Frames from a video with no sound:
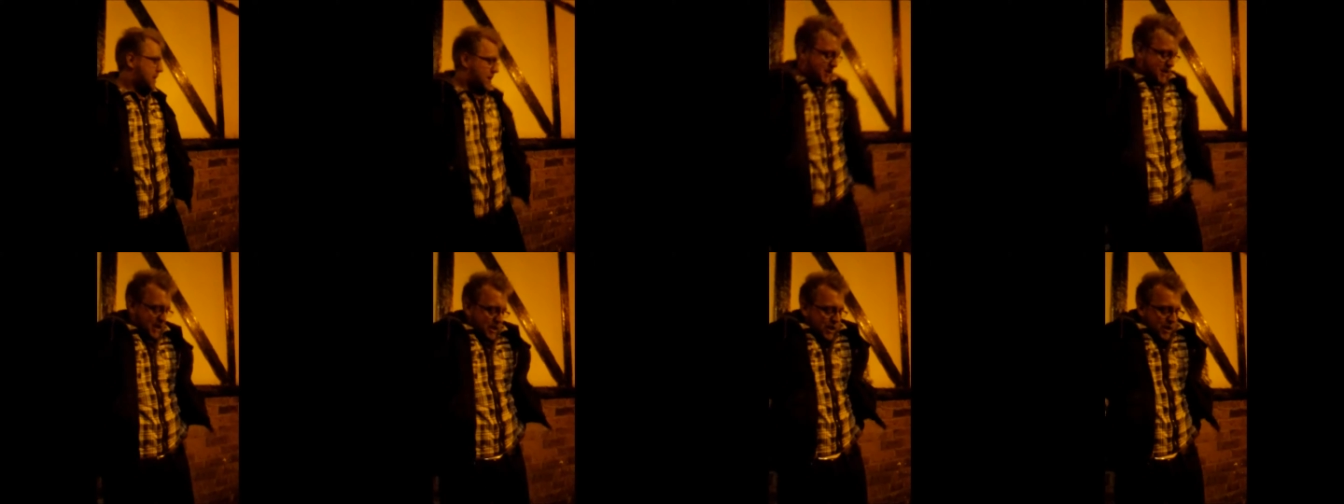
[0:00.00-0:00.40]

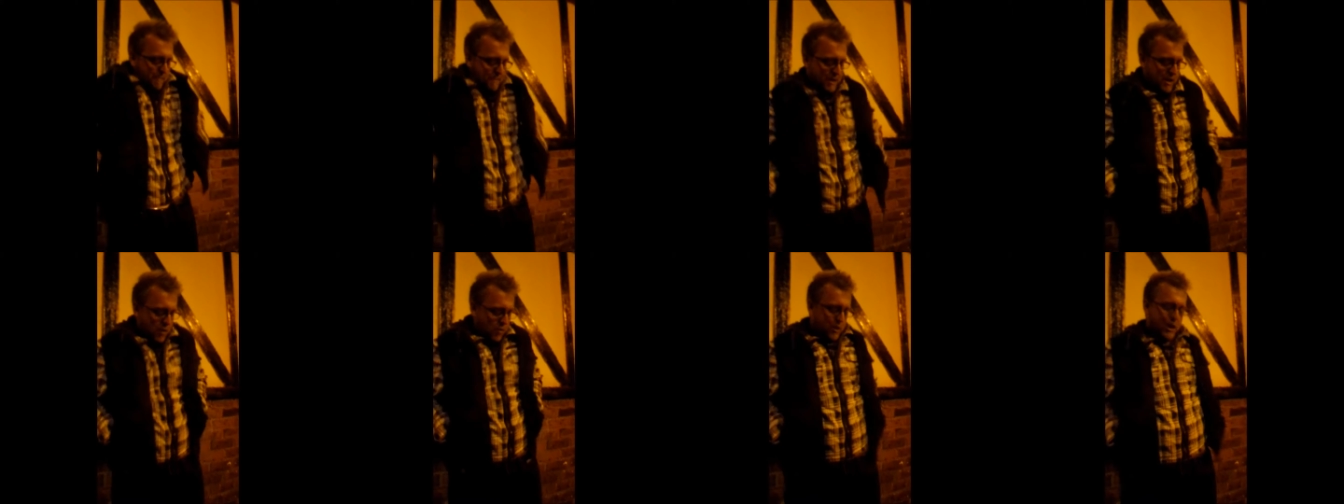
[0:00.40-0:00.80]
This is
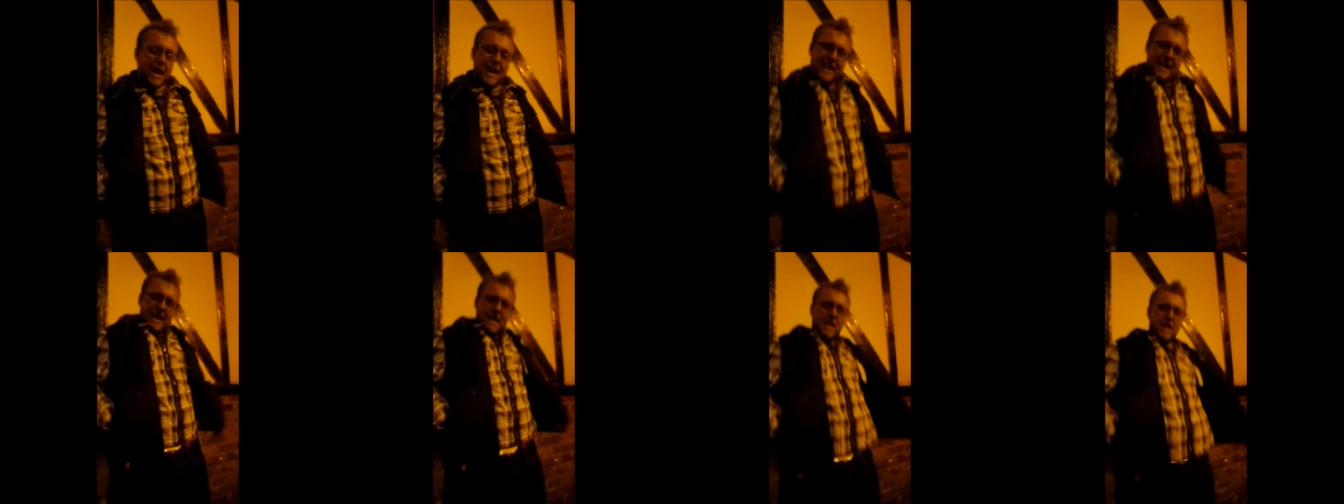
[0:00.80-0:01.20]
my new
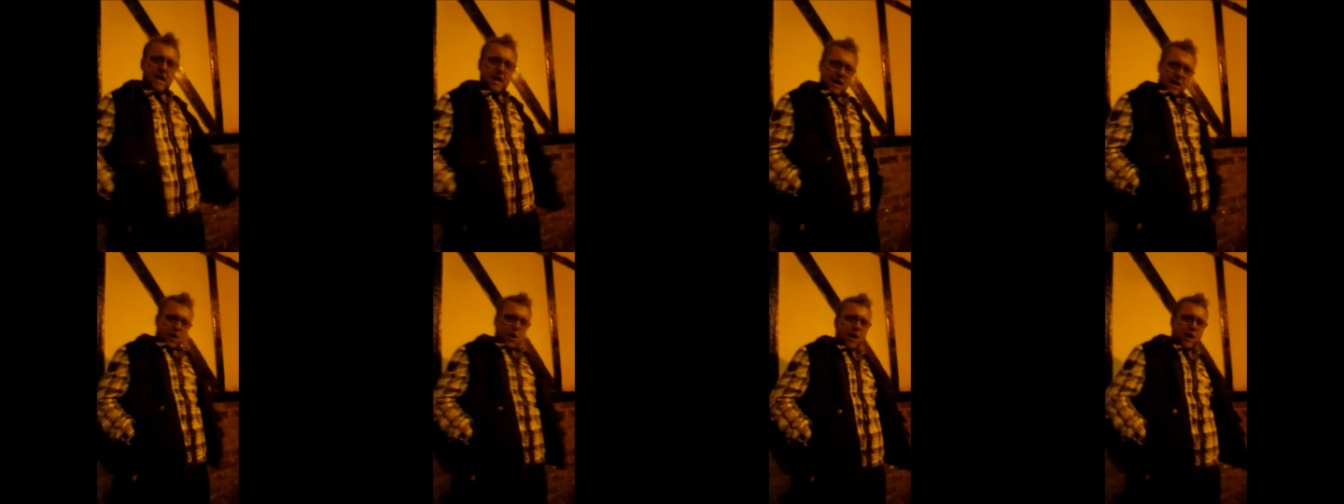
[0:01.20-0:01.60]
jacket.
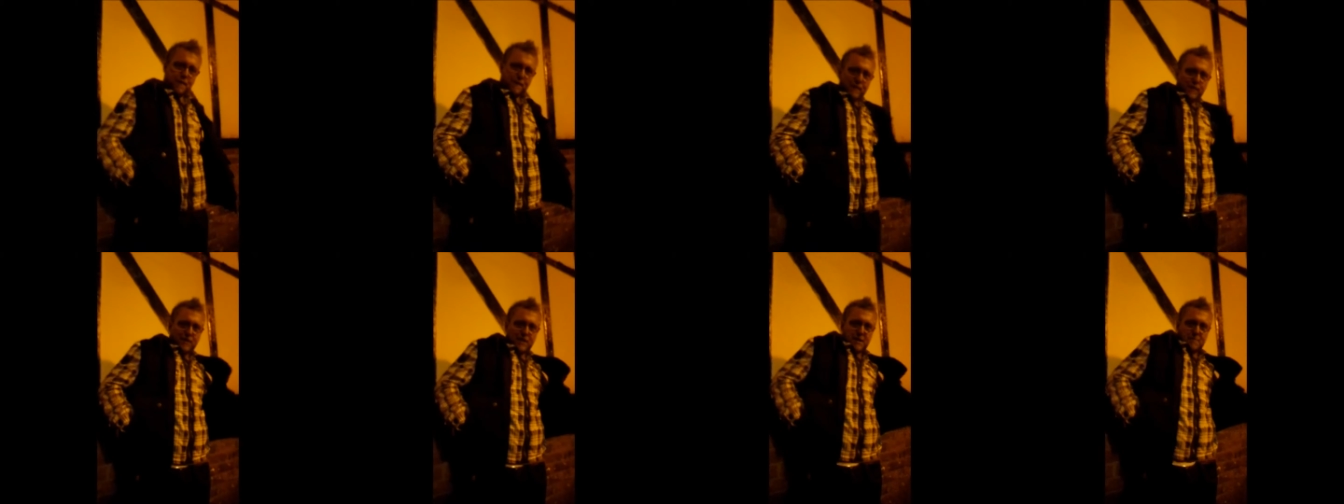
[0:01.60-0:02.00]
I got this
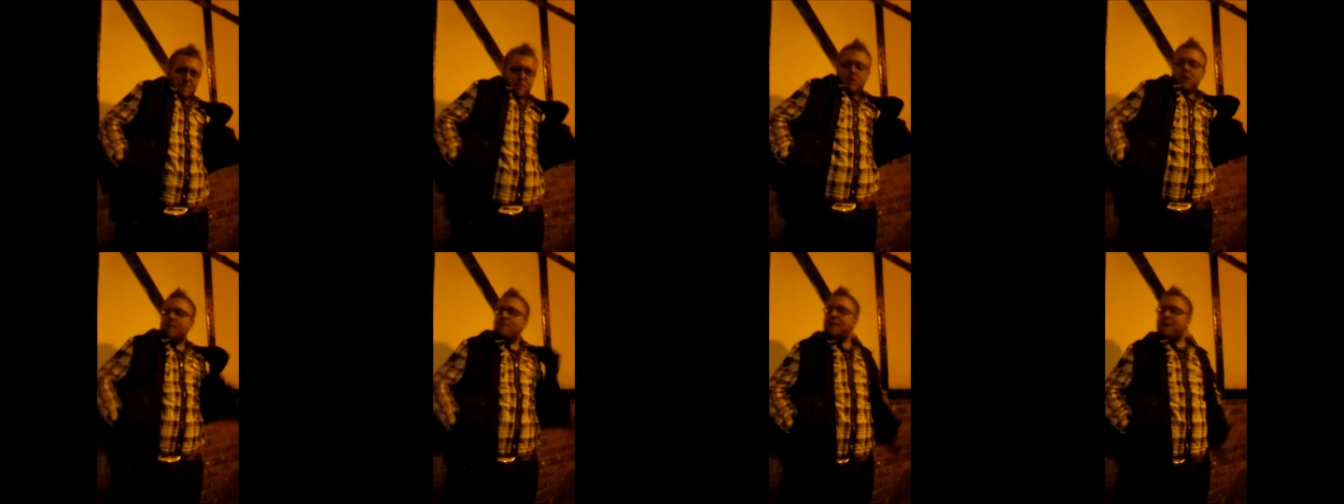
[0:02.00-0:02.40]
for
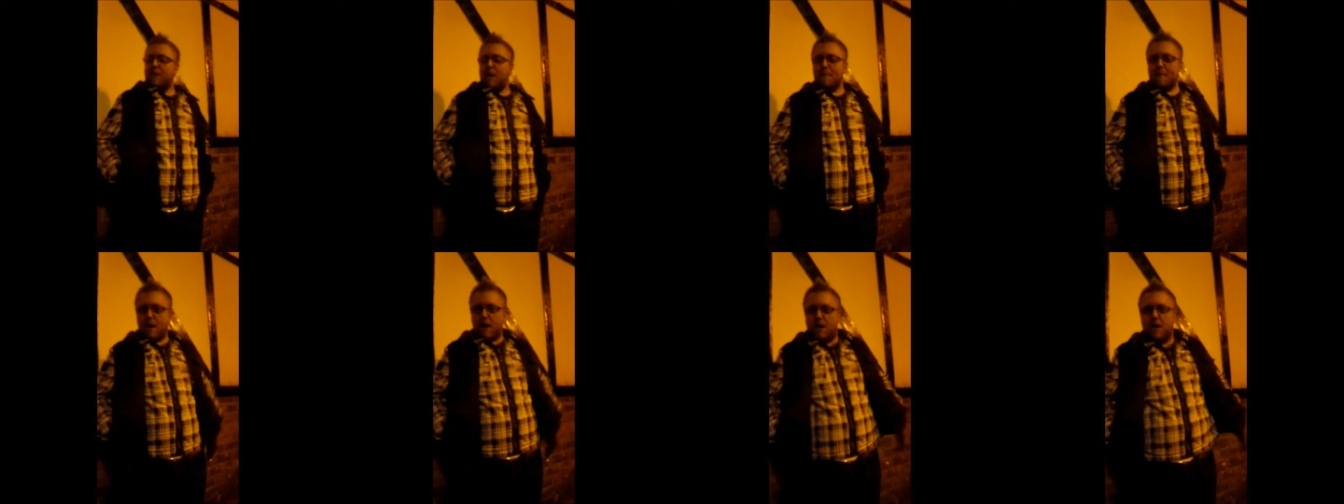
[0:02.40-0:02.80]
Christmas off my
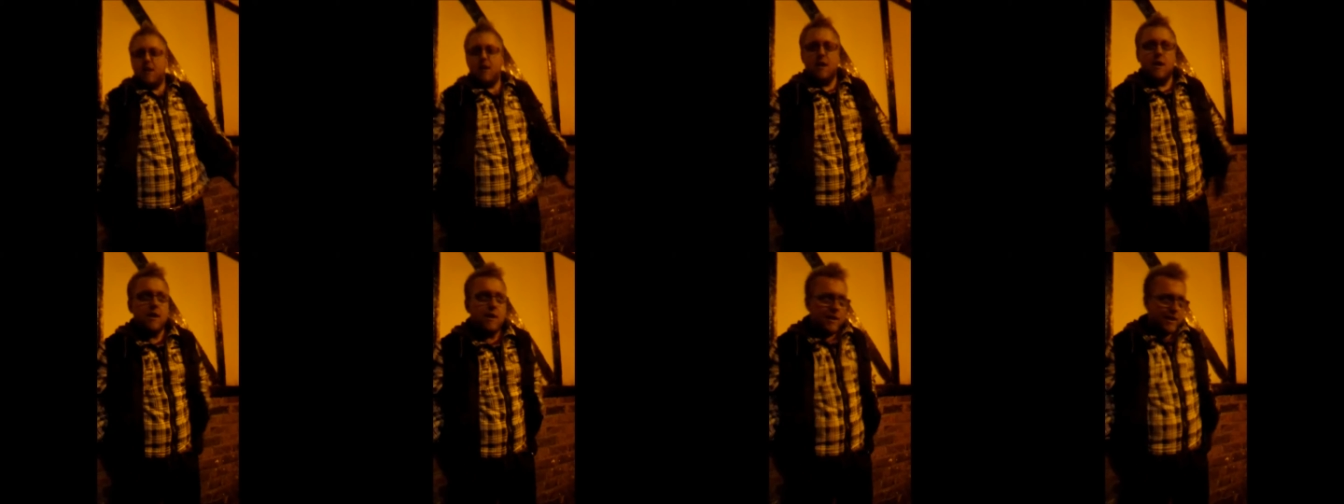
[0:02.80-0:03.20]
grandma.
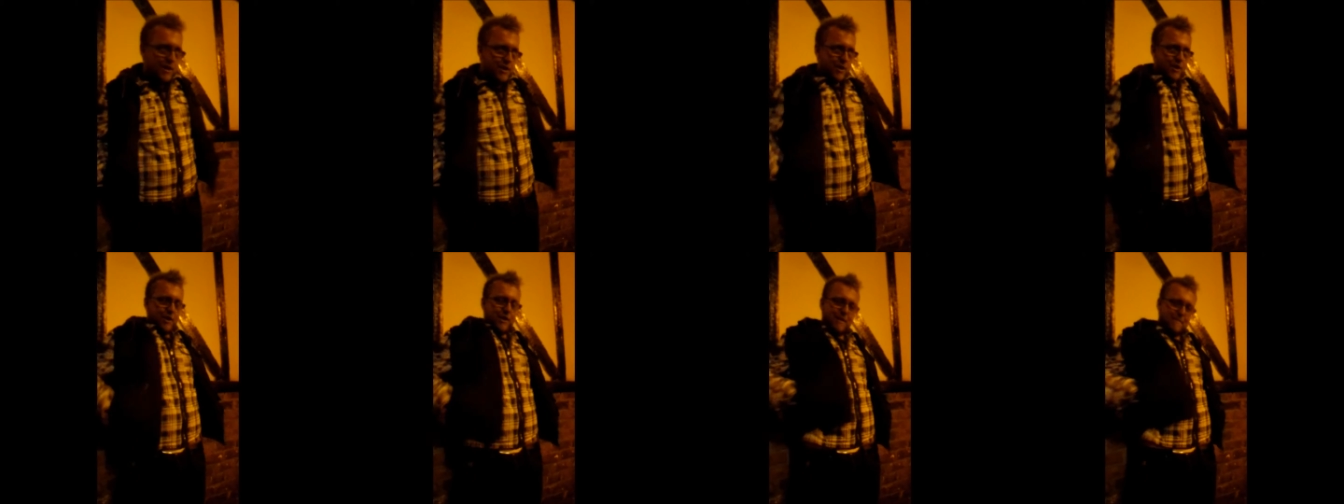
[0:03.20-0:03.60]

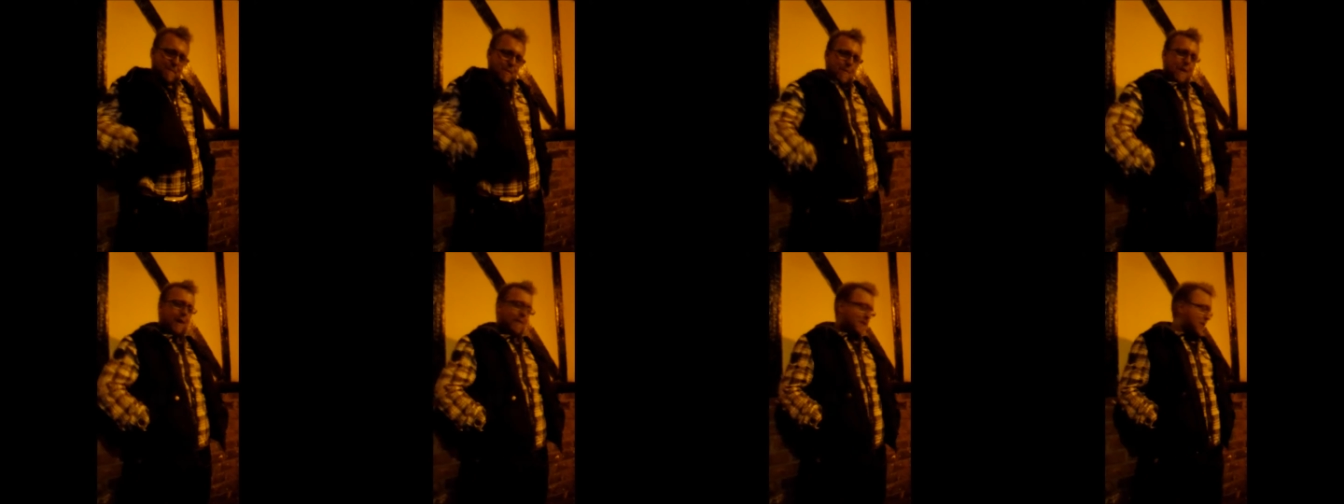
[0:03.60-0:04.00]
She did me
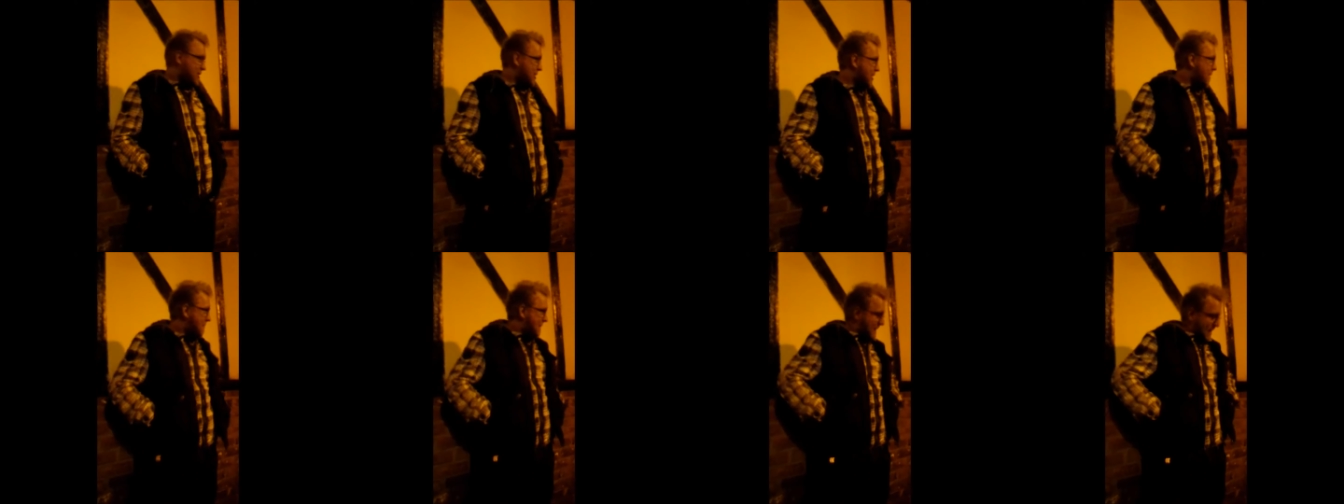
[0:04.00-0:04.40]
well when she
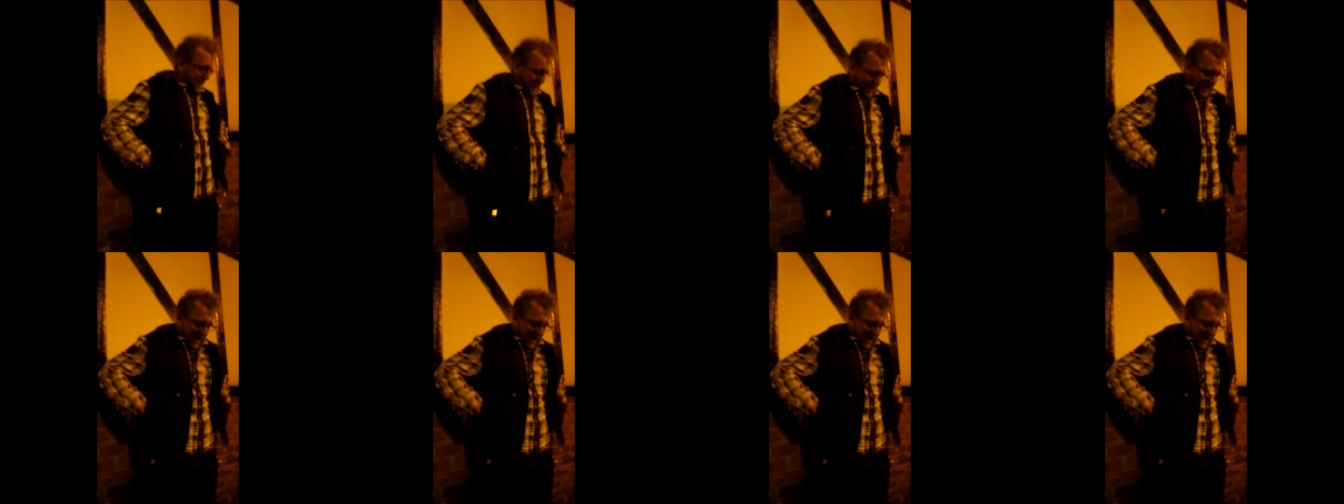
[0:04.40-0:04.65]
got me this.